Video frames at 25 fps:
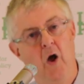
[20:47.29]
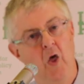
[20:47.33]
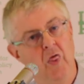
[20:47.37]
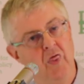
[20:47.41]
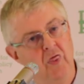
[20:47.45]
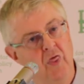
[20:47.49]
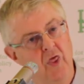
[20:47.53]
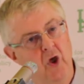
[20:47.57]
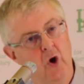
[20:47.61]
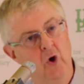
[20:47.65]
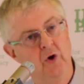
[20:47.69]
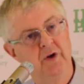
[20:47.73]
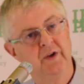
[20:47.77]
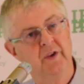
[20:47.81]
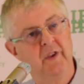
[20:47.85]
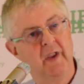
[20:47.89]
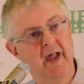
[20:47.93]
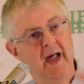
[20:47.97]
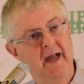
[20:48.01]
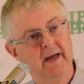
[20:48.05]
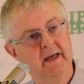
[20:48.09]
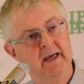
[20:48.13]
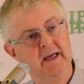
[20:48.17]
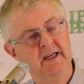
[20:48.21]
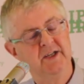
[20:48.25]
Though
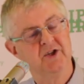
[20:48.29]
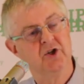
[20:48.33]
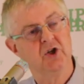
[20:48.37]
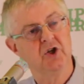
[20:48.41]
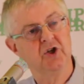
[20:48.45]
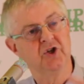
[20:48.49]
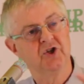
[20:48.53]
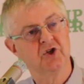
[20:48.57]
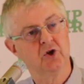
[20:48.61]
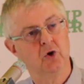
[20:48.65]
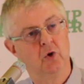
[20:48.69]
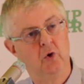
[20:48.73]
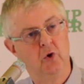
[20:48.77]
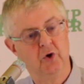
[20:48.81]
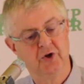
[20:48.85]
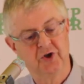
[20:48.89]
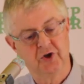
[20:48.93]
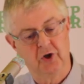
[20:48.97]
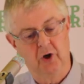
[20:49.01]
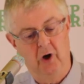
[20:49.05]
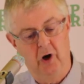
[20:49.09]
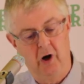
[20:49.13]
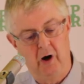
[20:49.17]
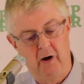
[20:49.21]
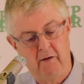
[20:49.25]
that is the sort
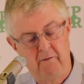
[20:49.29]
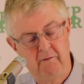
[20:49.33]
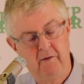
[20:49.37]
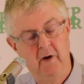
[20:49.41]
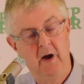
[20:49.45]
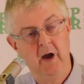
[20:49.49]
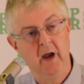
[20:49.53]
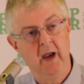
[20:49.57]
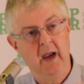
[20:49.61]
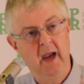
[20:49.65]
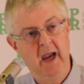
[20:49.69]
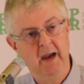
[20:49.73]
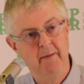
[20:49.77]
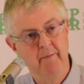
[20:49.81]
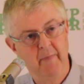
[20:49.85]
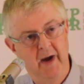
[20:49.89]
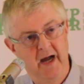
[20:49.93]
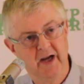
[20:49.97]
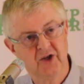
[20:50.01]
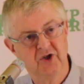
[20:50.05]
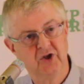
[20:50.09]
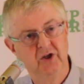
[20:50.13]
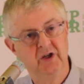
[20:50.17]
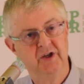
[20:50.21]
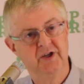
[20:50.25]
of
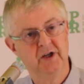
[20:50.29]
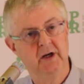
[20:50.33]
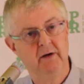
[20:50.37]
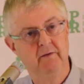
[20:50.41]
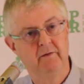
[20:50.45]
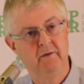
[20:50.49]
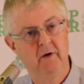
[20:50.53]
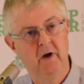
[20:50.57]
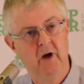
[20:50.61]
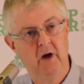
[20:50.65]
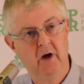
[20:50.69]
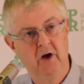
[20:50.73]
imaginative,